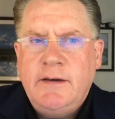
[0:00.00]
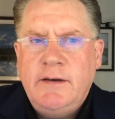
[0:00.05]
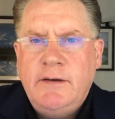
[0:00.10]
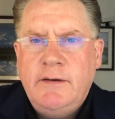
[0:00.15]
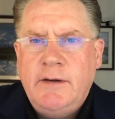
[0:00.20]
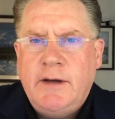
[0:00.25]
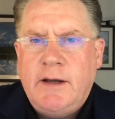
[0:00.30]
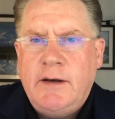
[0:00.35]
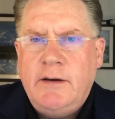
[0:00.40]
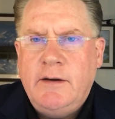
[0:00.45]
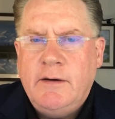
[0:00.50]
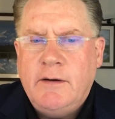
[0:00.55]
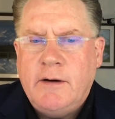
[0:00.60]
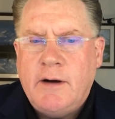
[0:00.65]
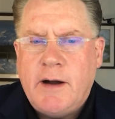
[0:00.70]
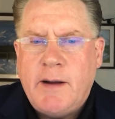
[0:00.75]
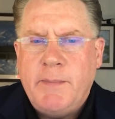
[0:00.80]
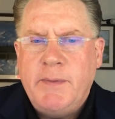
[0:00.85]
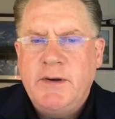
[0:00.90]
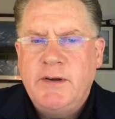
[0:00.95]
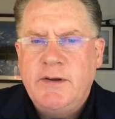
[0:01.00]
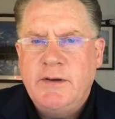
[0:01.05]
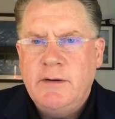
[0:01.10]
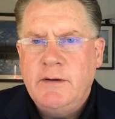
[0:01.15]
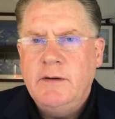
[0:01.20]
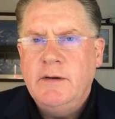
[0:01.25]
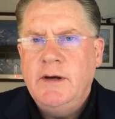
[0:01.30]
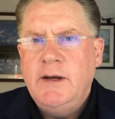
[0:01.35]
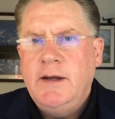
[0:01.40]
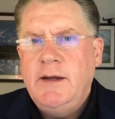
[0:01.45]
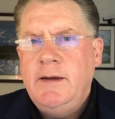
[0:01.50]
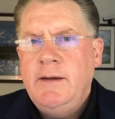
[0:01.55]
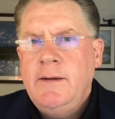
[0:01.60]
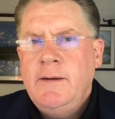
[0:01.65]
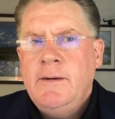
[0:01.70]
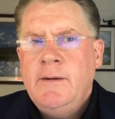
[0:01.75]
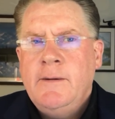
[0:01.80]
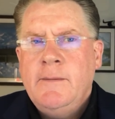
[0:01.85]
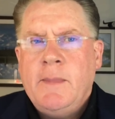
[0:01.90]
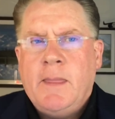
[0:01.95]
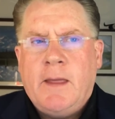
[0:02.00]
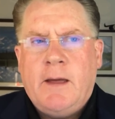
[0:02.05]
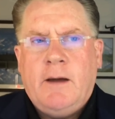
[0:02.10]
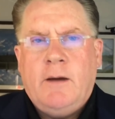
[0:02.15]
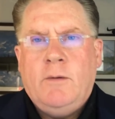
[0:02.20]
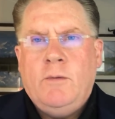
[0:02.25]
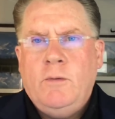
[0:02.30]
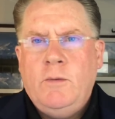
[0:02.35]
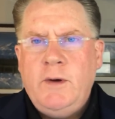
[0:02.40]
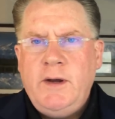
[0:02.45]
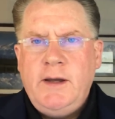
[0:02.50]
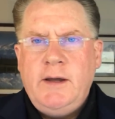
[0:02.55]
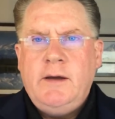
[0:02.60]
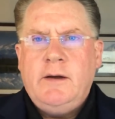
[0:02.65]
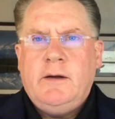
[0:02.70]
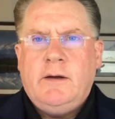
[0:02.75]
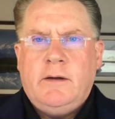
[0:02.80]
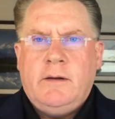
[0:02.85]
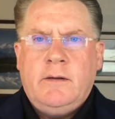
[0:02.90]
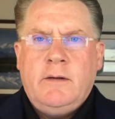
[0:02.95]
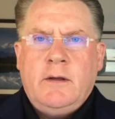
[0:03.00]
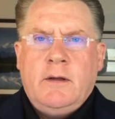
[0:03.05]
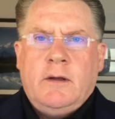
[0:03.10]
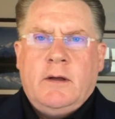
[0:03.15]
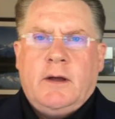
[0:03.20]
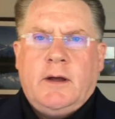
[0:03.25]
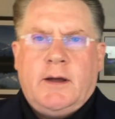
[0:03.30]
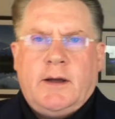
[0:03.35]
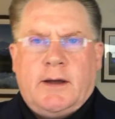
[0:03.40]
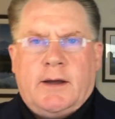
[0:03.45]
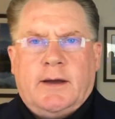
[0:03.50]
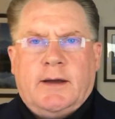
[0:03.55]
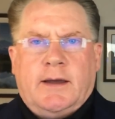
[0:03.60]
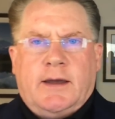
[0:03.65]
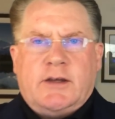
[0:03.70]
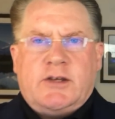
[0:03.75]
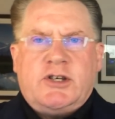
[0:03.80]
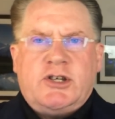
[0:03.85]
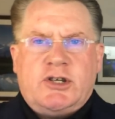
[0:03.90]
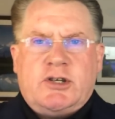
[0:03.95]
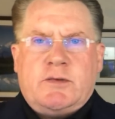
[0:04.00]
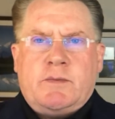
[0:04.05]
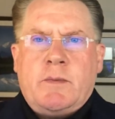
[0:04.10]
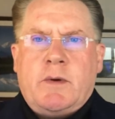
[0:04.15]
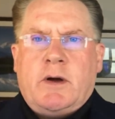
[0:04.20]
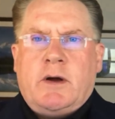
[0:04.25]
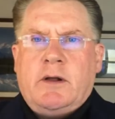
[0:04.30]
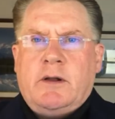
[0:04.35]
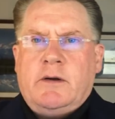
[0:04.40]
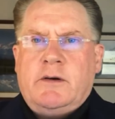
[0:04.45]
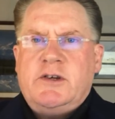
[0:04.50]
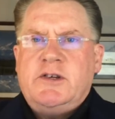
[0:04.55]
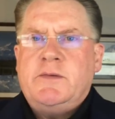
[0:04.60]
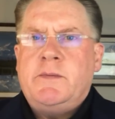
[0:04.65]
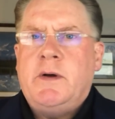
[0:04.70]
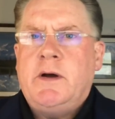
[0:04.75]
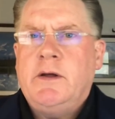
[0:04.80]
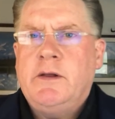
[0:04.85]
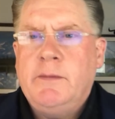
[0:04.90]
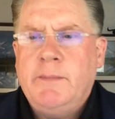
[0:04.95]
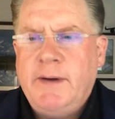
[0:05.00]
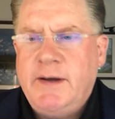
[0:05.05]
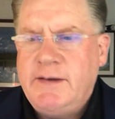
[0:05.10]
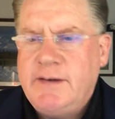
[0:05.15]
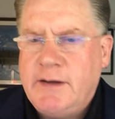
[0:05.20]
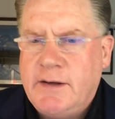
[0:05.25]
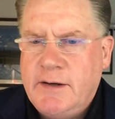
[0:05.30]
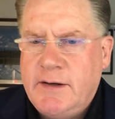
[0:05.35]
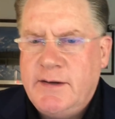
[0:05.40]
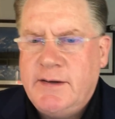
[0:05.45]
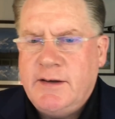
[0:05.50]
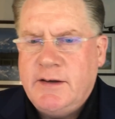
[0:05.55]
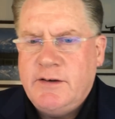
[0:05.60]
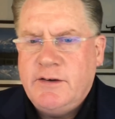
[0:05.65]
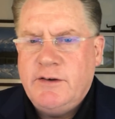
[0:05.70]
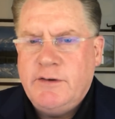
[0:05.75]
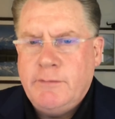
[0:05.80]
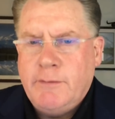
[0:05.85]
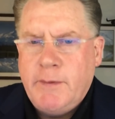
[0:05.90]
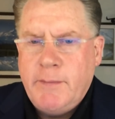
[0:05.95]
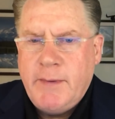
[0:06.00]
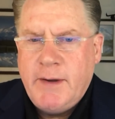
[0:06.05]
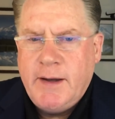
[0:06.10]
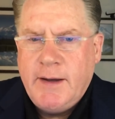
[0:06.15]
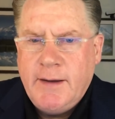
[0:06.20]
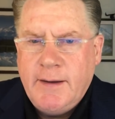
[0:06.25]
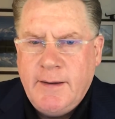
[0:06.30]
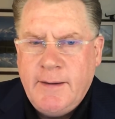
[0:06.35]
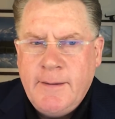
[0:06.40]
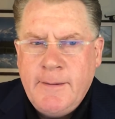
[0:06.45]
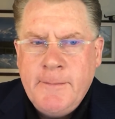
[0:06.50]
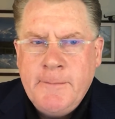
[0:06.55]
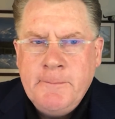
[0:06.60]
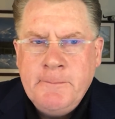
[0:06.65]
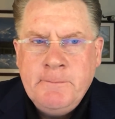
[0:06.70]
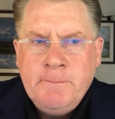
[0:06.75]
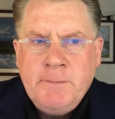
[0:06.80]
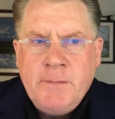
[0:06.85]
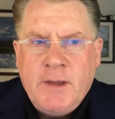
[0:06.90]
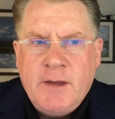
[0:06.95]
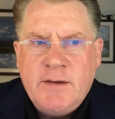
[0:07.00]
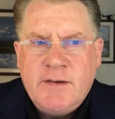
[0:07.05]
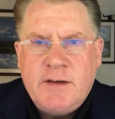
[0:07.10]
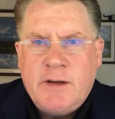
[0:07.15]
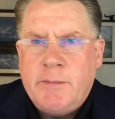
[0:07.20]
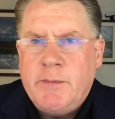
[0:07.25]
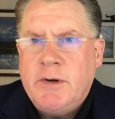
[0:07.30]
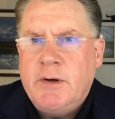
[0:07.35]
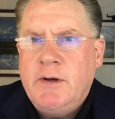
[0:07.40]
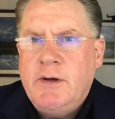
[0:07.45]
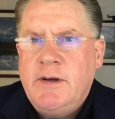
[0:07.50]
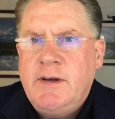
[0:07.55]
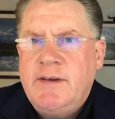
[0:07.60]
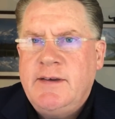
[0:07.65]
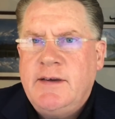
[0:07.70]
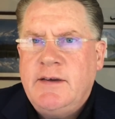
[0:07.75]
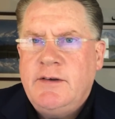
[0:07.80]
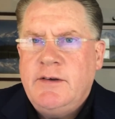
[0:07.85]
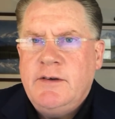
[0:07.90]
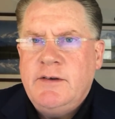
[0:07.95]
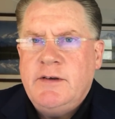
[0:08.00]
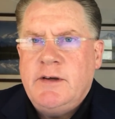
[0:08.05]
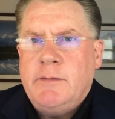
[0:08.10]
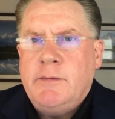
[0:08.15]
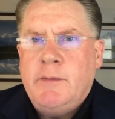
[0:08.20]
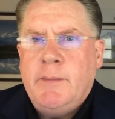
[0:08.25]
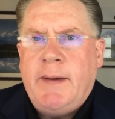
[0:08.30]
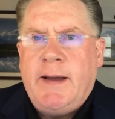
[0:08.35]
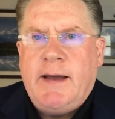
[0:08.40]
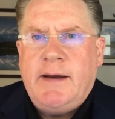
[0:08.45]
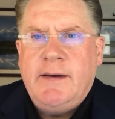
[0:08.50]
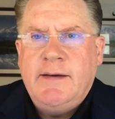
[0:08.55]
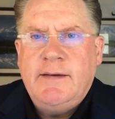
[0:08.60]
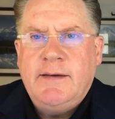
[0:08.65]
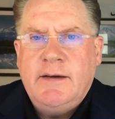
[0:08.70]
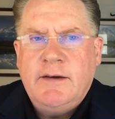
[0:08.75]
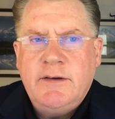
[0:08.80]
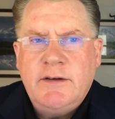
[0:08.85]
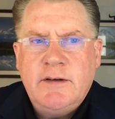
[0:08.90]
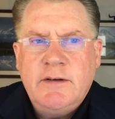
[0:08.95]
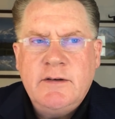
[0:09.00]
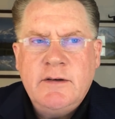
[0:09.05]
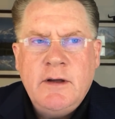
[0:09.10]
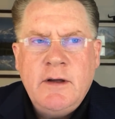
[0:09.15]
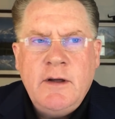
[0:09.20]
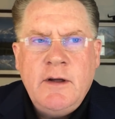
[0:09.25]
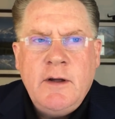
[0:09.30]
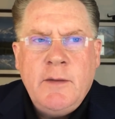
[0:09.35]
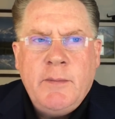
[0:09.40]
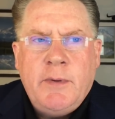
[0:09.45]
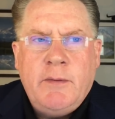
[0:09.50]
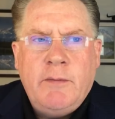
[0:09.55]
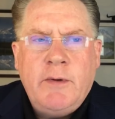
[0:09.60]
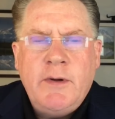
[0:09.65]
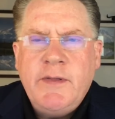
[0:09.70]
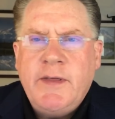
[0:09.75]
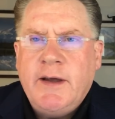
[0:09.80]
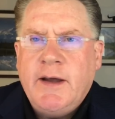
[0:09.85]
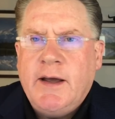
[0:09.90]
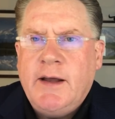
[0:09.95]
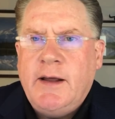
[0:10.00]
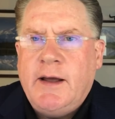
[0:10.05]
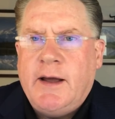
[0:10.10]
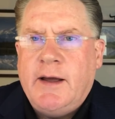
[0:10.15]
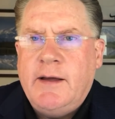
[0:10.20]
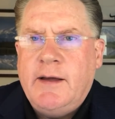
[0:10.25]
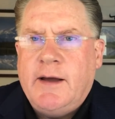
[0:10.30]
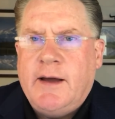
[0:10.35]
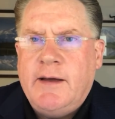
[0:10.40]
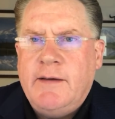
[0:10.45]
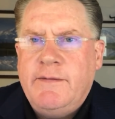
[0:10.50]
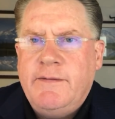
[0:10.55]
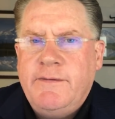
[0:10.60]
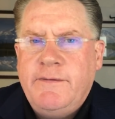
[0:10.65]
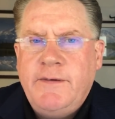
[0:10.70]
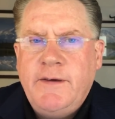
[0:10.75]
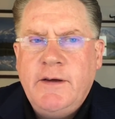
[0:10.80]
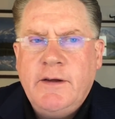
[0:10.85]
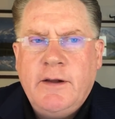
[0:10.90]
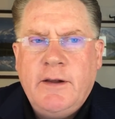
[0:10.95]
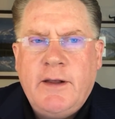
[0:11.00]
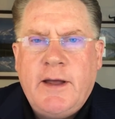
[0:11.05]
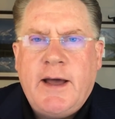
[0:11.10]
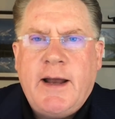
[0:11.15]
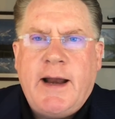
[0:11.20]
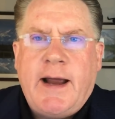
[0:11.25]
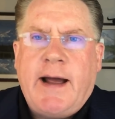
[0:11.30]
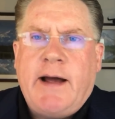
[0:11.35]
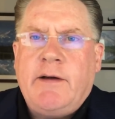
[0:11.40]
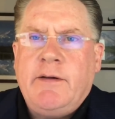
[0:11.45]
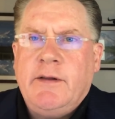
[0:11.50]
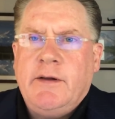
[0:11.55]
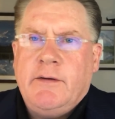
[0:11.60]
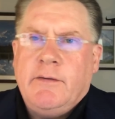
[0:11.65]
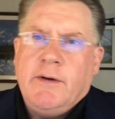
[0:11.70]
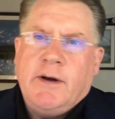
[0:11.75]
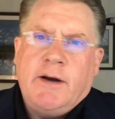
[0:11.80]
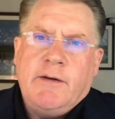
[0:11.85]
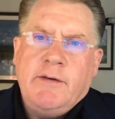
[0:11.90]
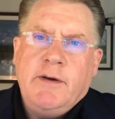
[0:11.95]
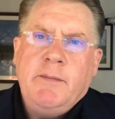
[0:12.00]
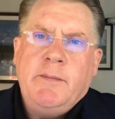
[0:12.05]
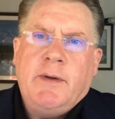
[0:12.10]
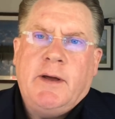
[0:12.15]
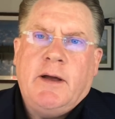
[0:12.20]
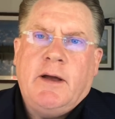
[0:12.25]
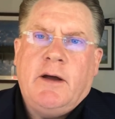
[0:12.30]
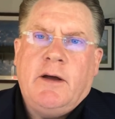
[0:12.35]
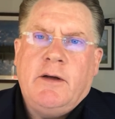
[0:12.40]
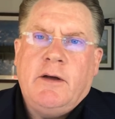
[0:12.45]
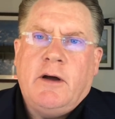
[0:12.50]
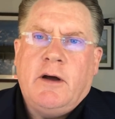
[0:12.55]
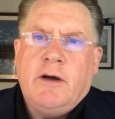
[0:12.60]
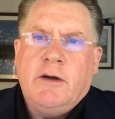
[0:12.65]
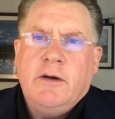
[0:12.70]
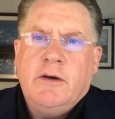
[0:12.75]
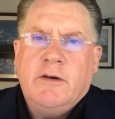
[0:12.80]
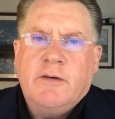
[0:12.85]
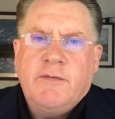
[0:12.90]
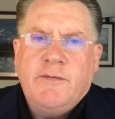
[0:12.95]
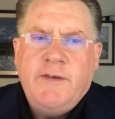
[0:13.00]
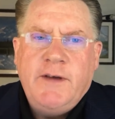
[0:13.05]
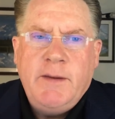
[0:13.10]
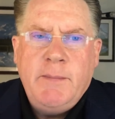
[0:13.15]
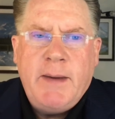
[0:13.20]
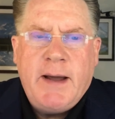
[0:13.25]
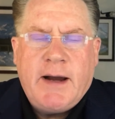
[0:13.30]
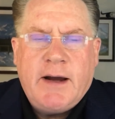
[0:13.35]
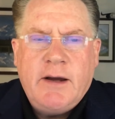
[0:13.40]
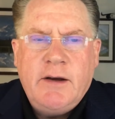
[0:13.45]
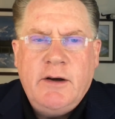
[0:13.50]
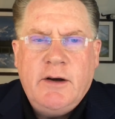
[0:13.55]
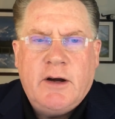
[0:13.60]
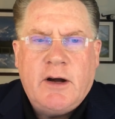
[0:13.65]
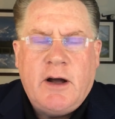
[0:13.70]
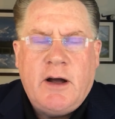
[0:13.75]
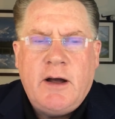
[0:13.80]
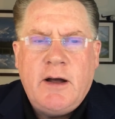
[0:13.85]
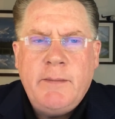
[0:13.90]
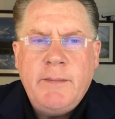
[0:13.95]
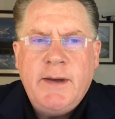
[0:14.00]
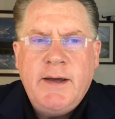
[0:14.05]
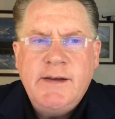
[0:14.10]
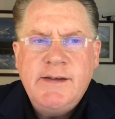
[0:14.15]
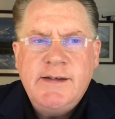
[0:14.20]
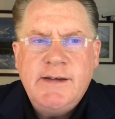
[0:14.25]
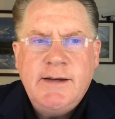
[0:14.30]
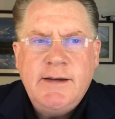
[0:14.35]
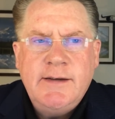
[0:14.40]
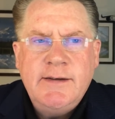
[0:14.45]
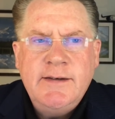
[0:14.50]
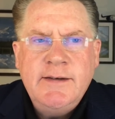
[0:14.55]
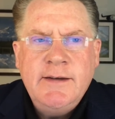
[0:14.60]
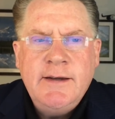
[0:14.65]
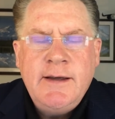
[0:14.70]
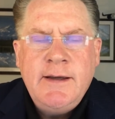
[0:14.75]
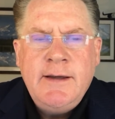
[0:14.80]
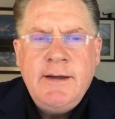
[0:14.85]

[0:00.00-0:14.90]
and your opportunity wheel gets smaller and smaller based on decisions we make. Some are good decisions, some are bad decisions. But one thing I feel a lot out there when I read all your feedback and your comments is,